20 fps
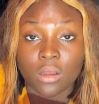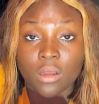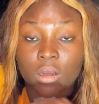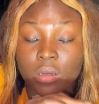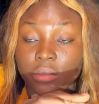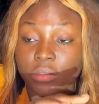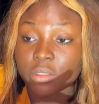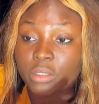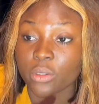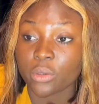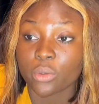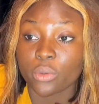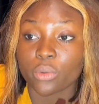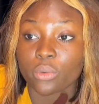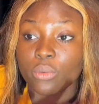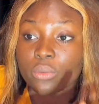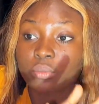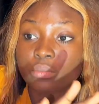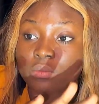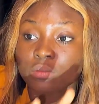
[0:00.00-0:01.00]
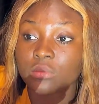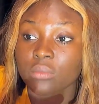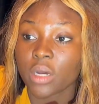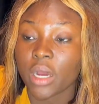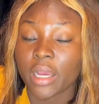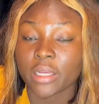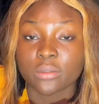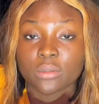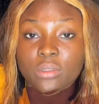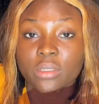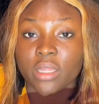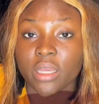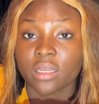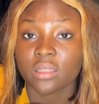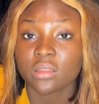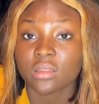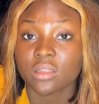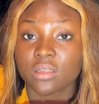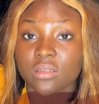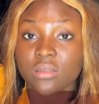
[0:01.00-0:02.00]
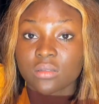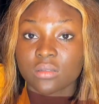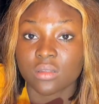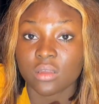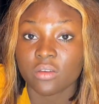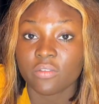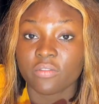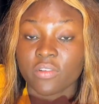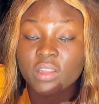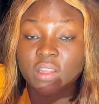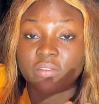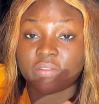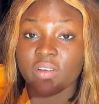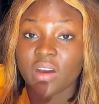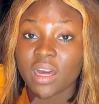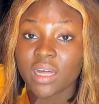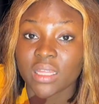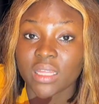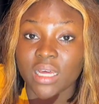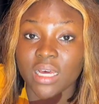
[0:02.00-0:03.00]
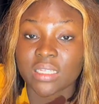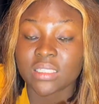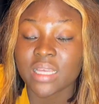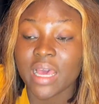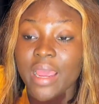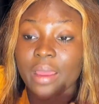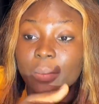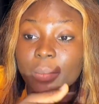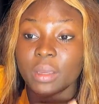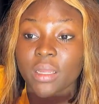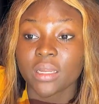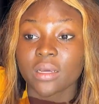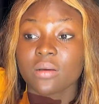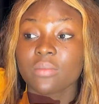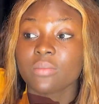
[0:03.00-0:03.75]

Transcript: i'll tell you i don't like this thing for the fact that i made a